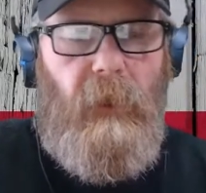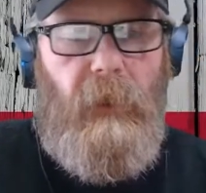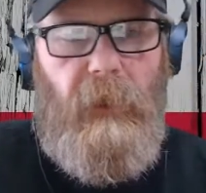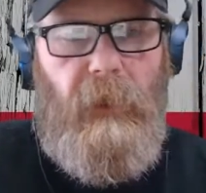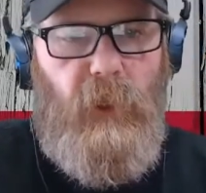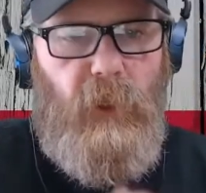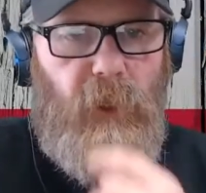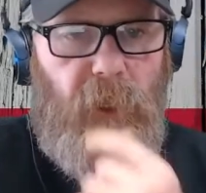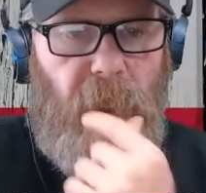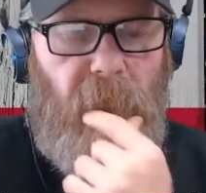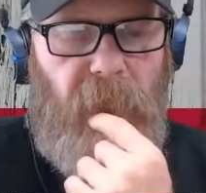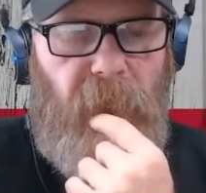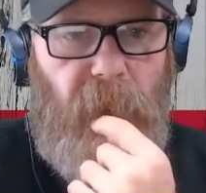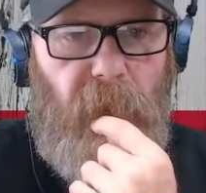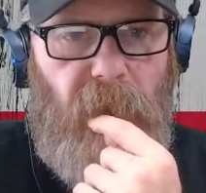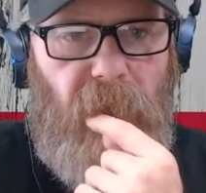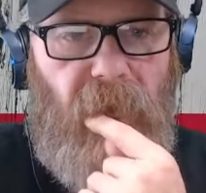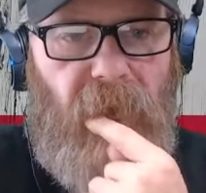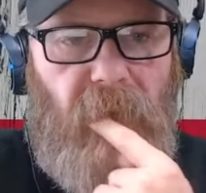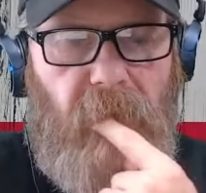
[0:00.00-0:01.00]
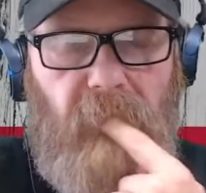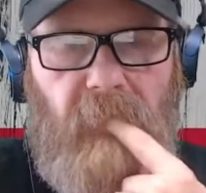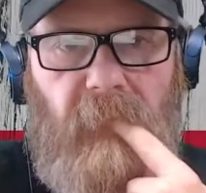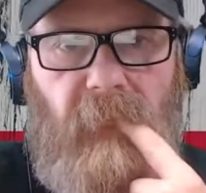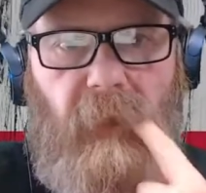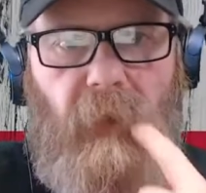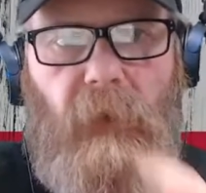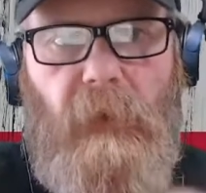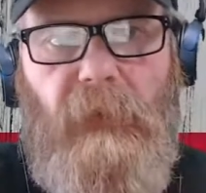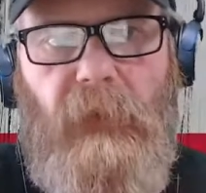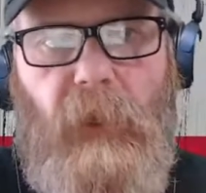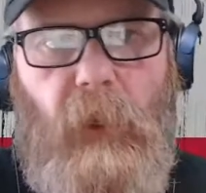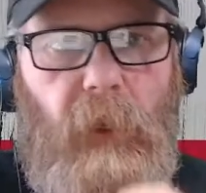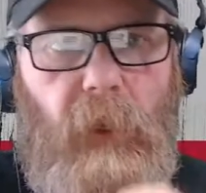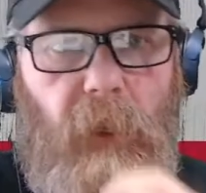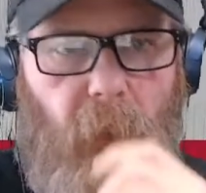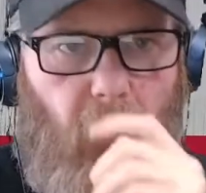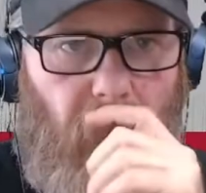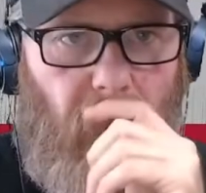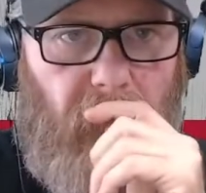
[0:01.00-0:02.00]
Usually I do that. So if you go
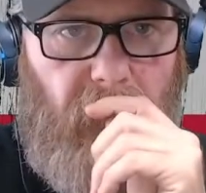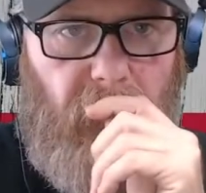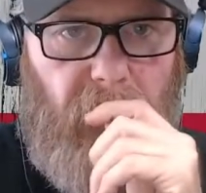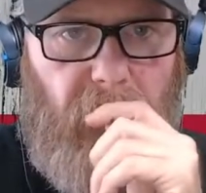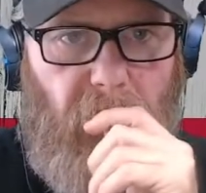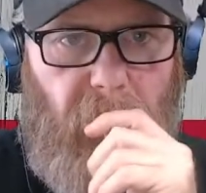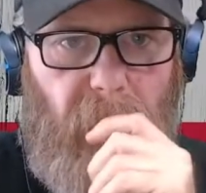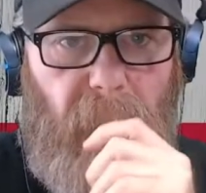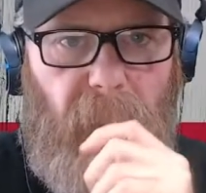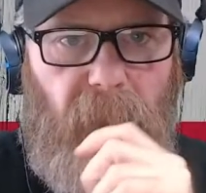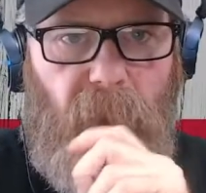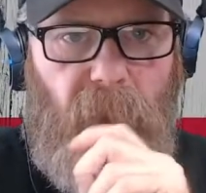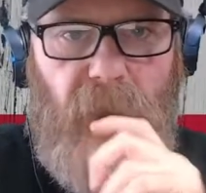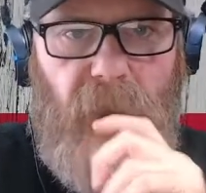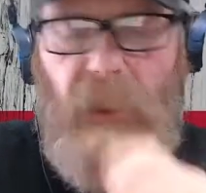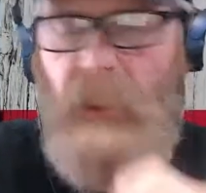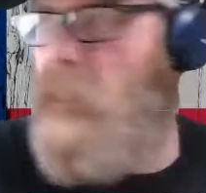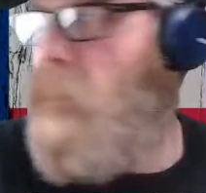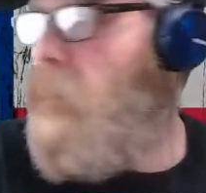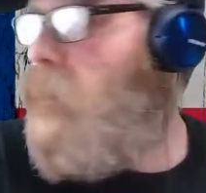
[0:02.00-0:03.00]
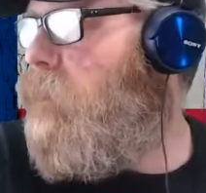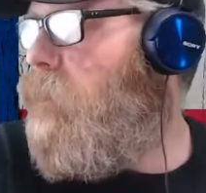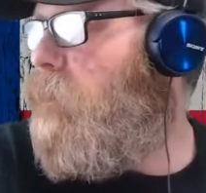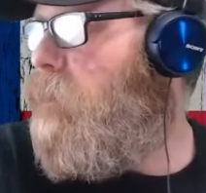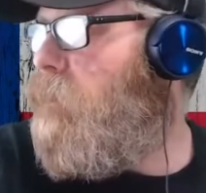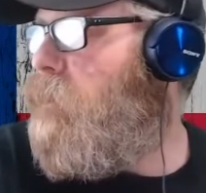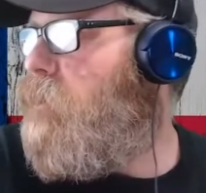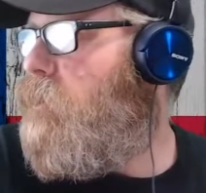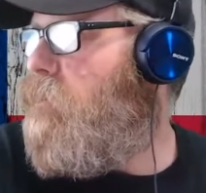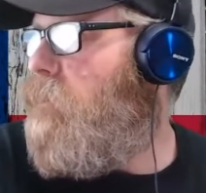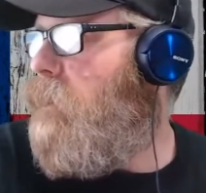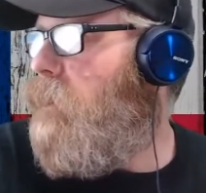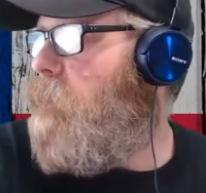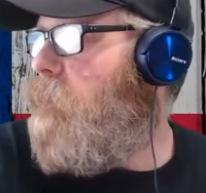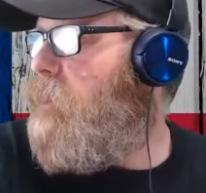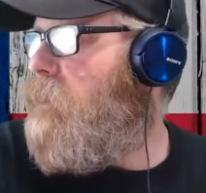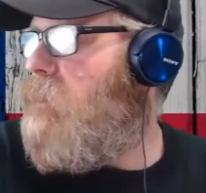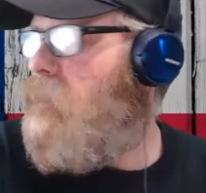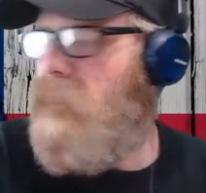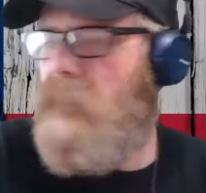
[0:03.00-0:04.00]
to the website and you see another
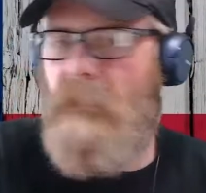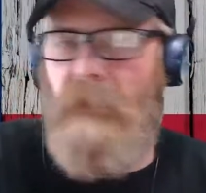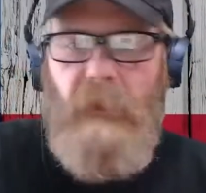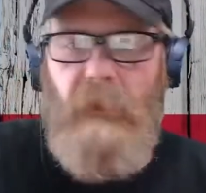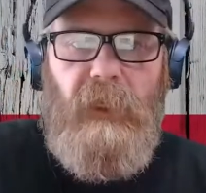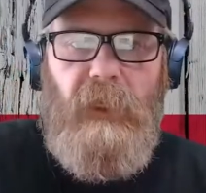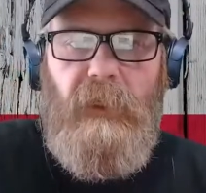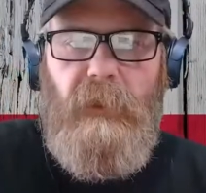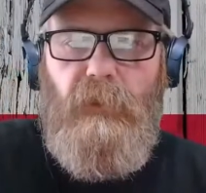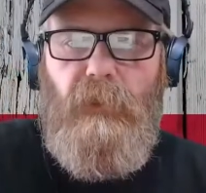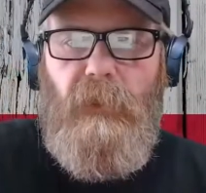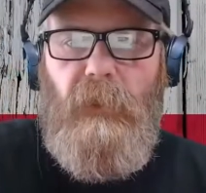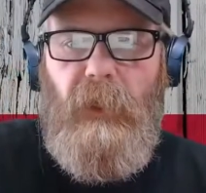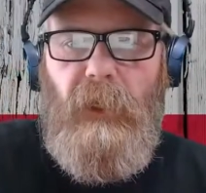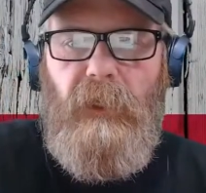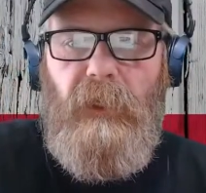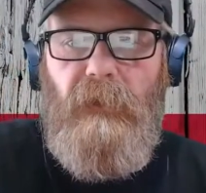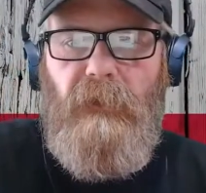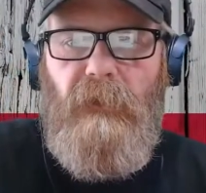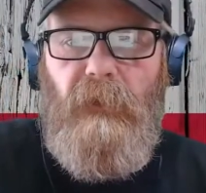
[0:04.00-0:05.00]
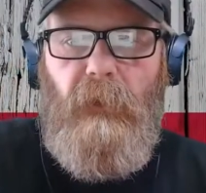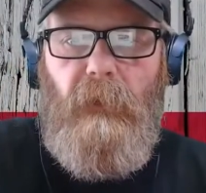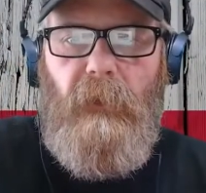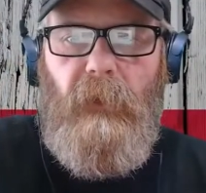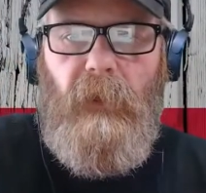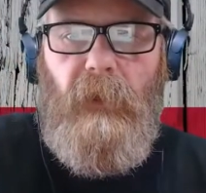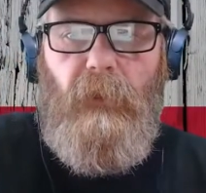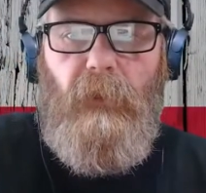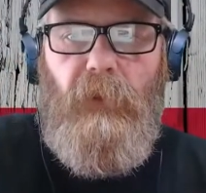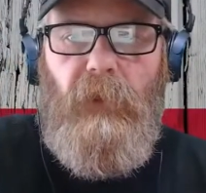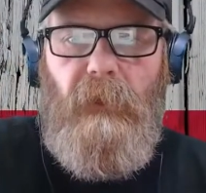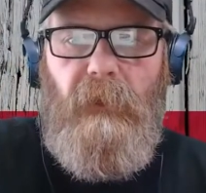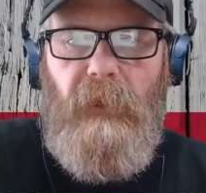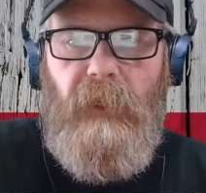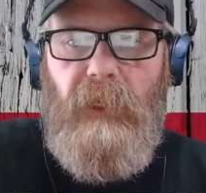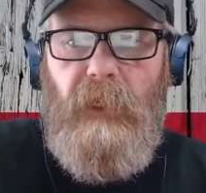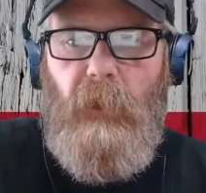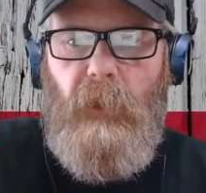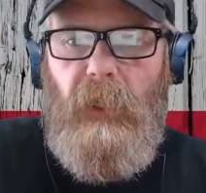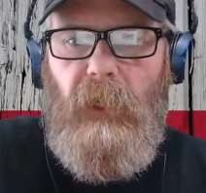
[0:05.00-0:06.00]
stream, it's from the
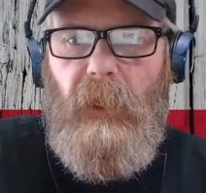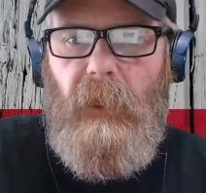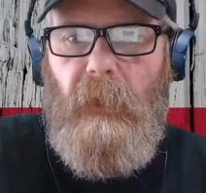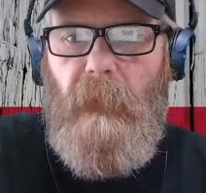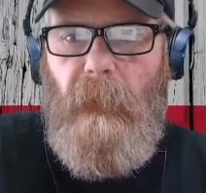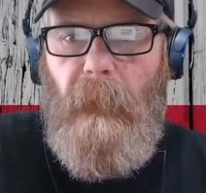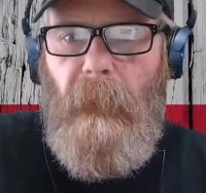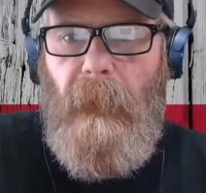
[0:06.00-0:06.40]
previous week.